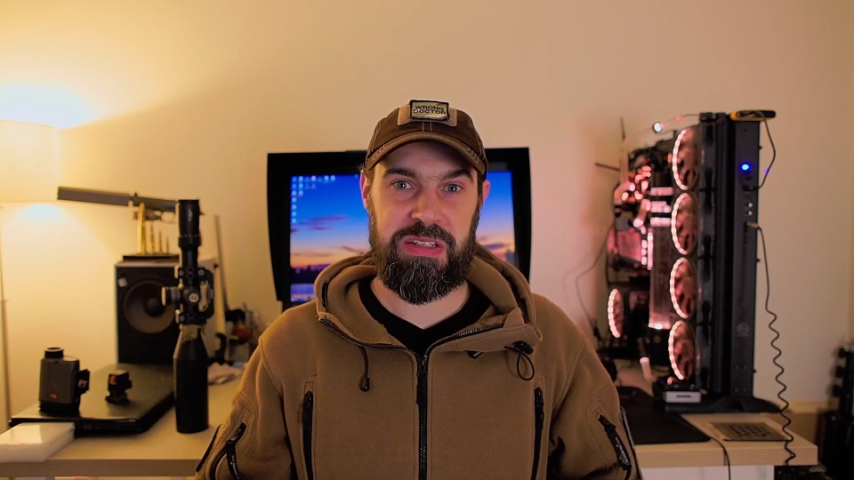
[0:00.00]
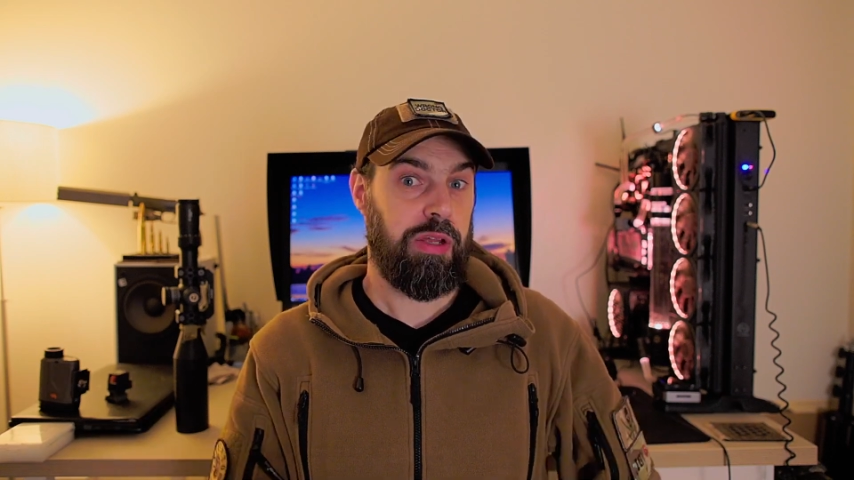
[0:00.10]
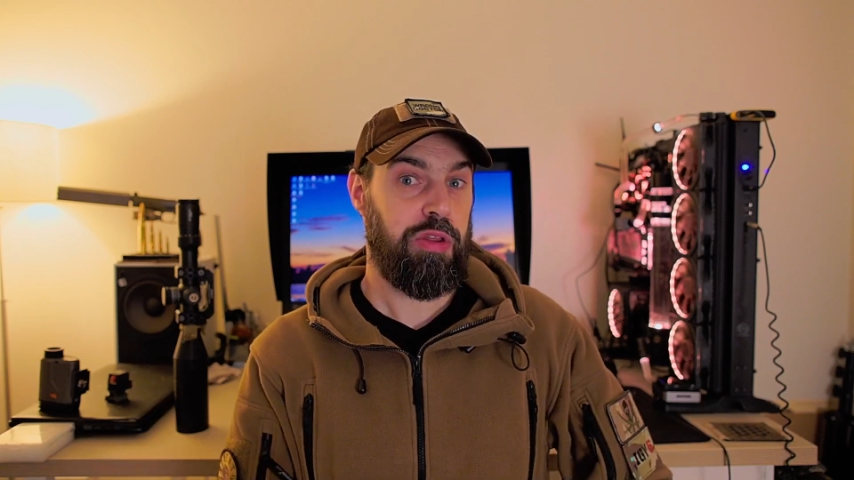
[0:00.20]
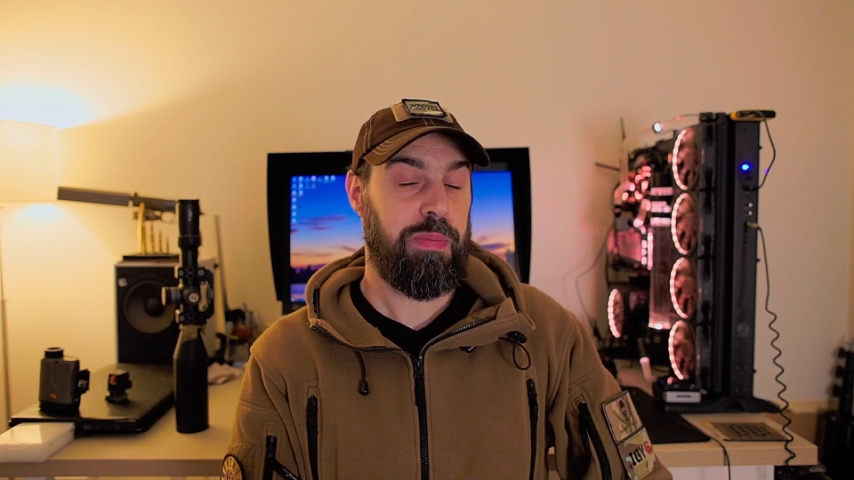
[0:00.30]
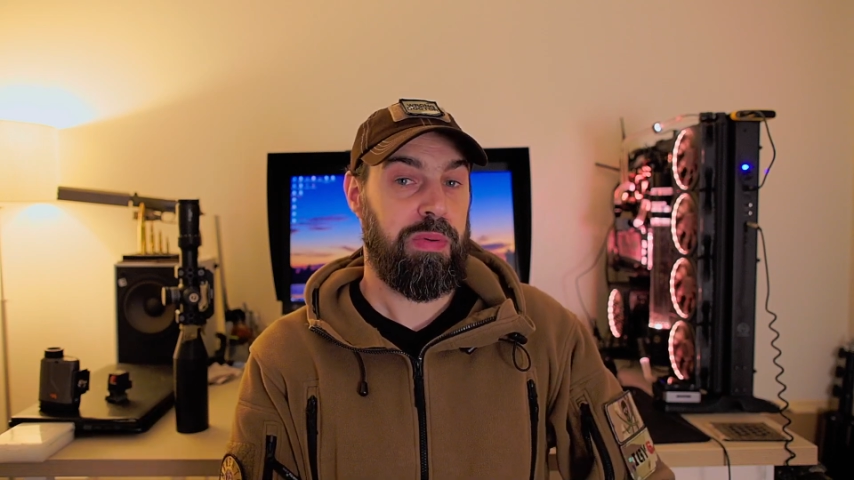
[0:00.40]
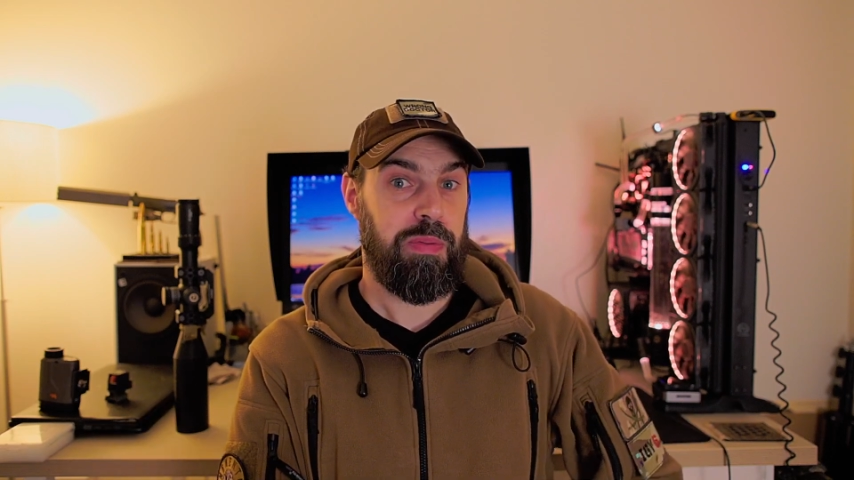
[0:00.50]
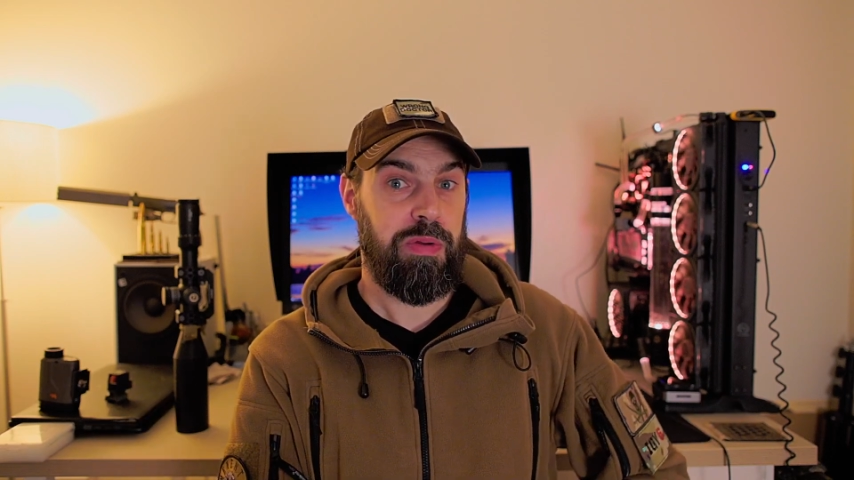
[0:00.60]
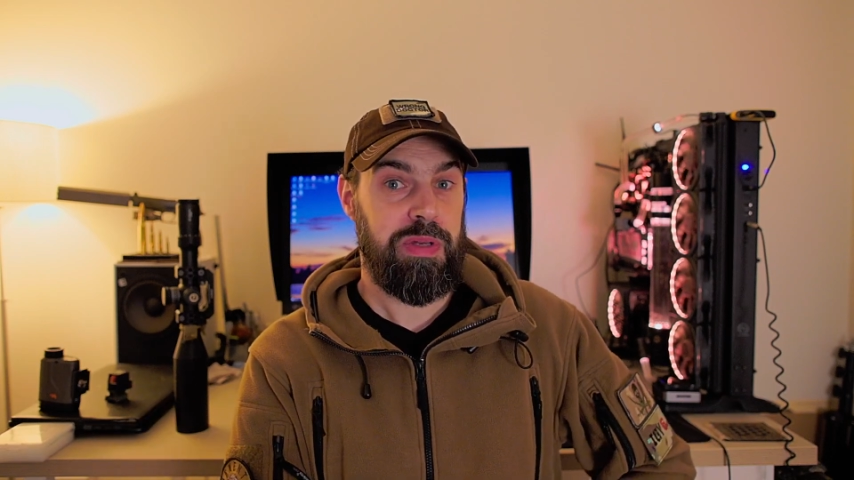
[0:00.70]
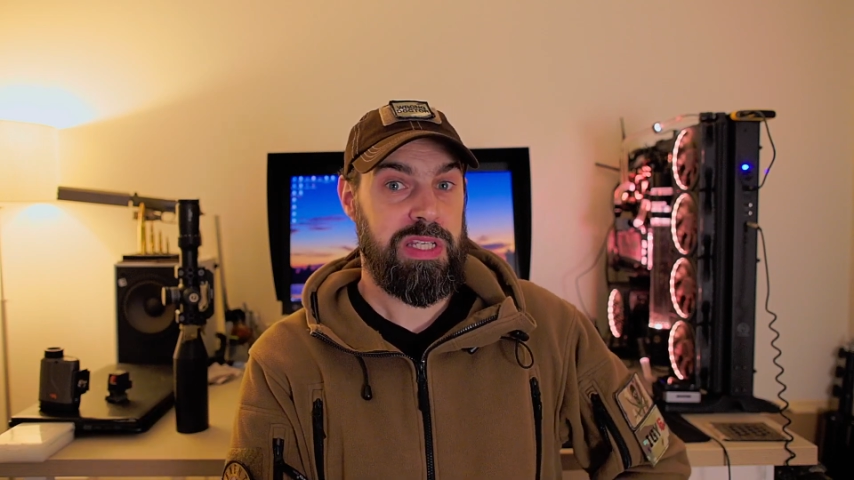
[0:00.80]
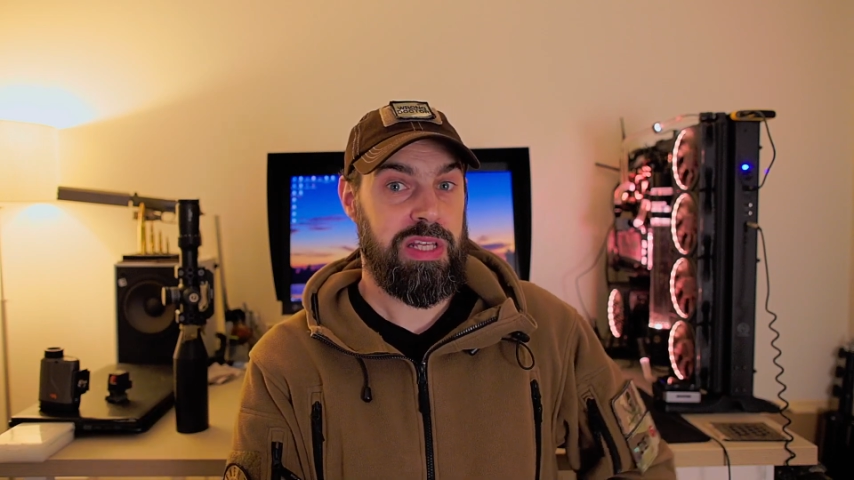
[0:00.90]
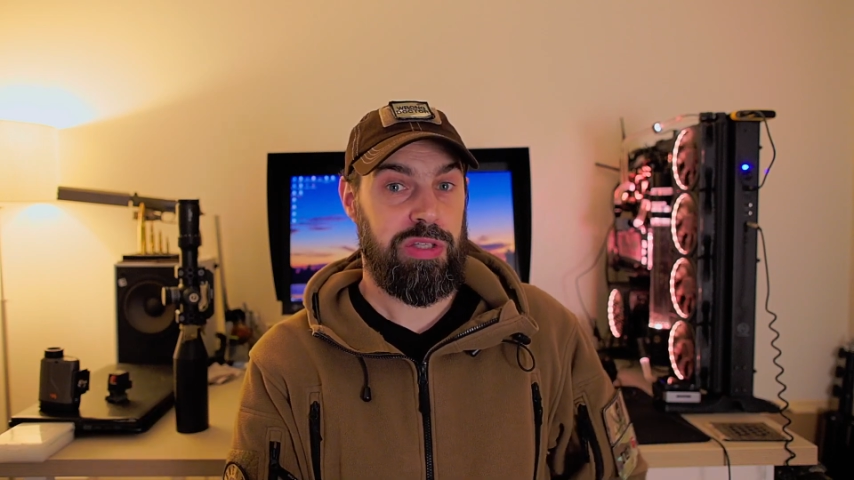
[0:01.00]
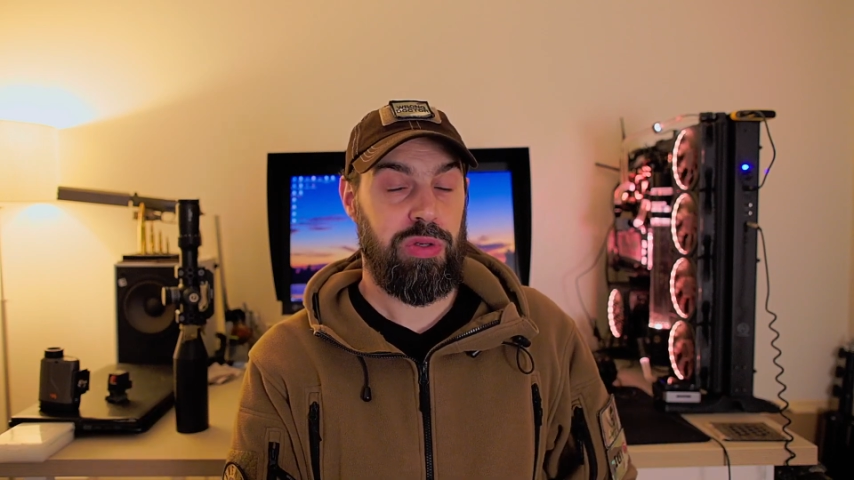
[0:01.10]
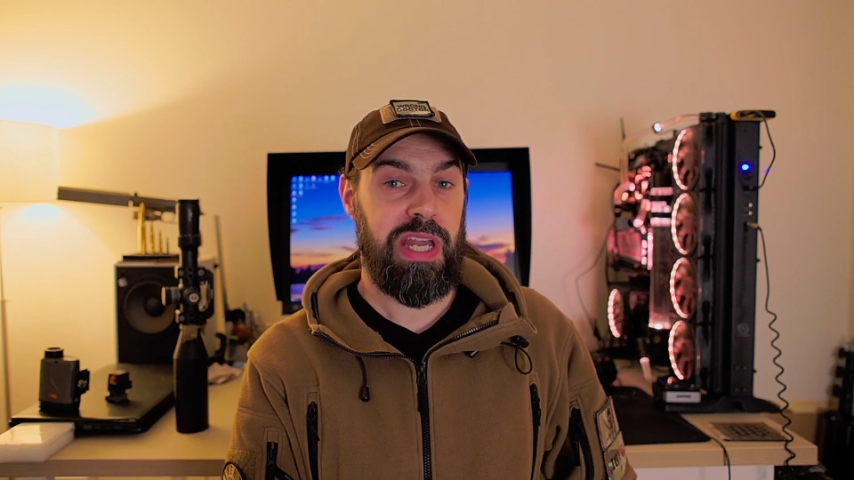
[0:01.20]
Another problem is that you